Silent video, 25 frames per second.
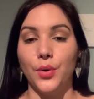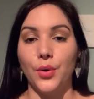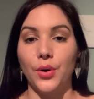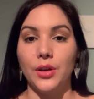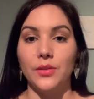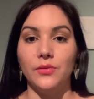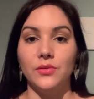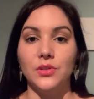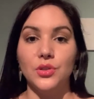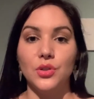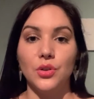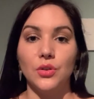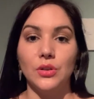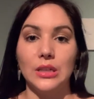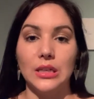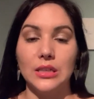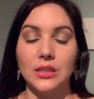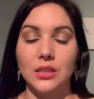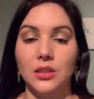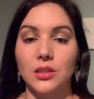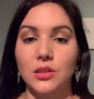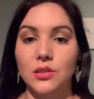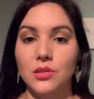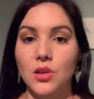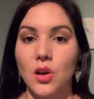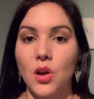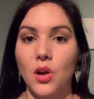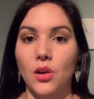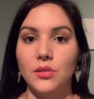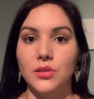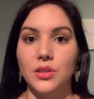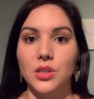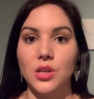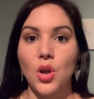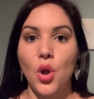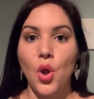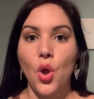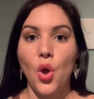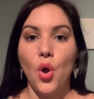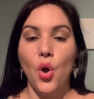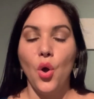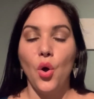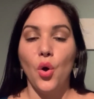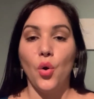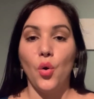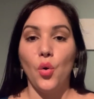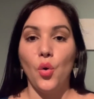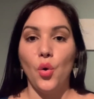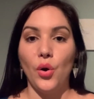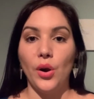or even told as an adult.
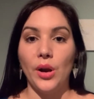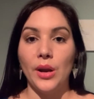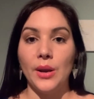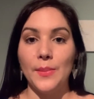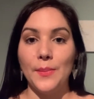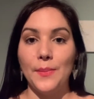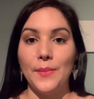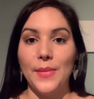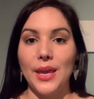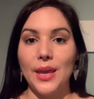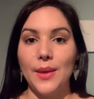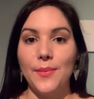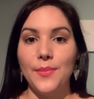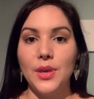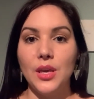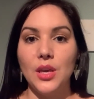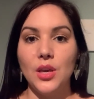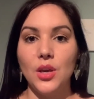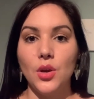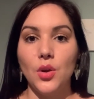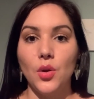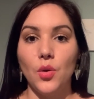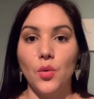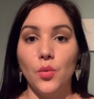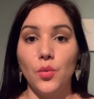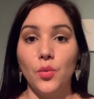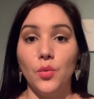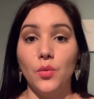Or maybe